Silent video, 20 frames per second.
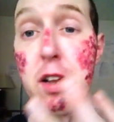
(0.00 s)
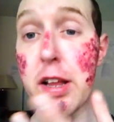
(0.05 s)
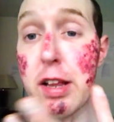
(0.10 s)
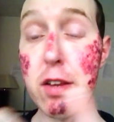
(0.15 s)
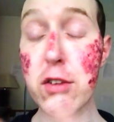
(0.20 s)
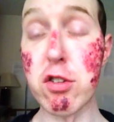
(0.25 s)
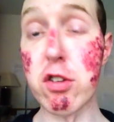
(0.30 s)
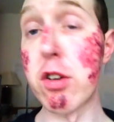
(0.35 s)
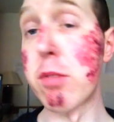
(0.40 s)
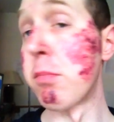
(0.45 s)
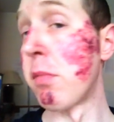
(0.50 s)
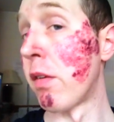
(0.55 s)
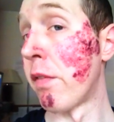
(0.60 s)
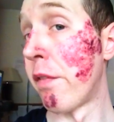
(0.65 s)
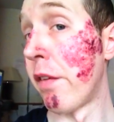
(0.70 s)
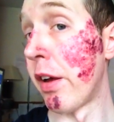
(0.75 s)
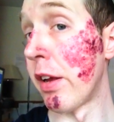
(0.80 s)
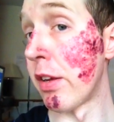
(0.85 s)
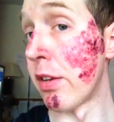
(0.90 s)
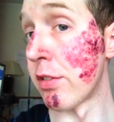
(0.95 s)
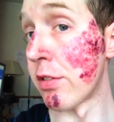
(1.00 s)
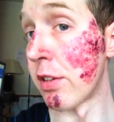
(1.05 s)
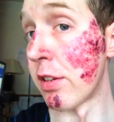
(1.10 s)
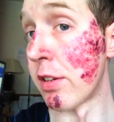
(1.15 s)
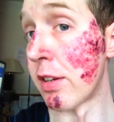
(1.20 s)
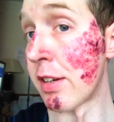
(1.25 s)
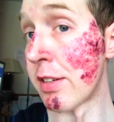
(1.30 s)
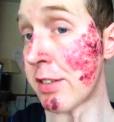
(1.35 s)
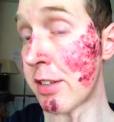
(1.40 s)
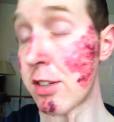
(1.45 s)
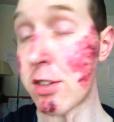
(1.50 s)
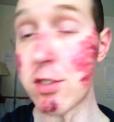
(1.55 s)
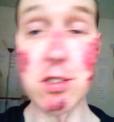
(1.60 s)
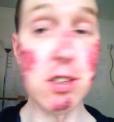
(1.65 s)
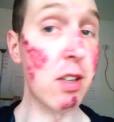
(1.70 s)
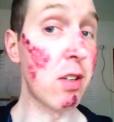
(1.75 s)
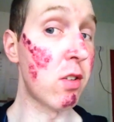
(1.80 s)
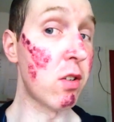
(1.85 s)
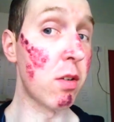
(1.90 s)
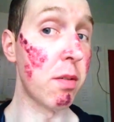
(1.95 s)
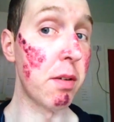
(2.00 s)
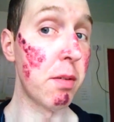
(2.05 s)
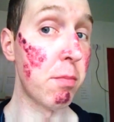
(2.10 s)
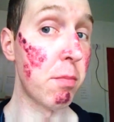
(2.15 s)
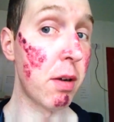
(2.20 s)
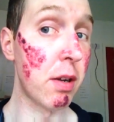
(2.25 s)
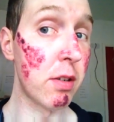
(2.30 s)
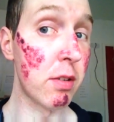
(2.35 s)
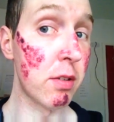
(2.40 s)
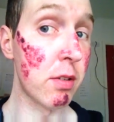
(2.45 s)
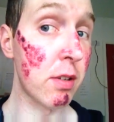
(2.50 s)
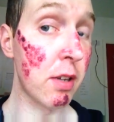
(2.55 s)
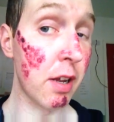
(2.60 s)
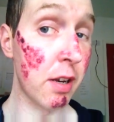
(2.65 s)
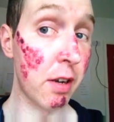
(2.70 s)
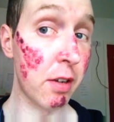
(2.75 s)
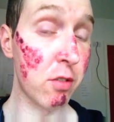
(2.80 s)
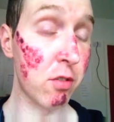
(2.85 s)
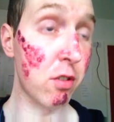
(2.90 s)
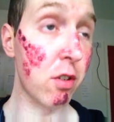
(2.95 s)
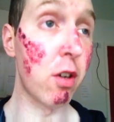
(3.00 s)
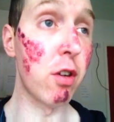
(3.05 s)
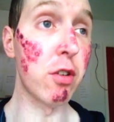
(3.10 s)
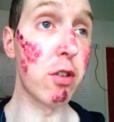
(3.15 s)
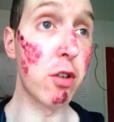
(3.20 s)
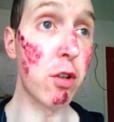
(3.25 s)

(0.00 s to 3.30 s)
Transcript: laser on my face, and I did say to him, when can I start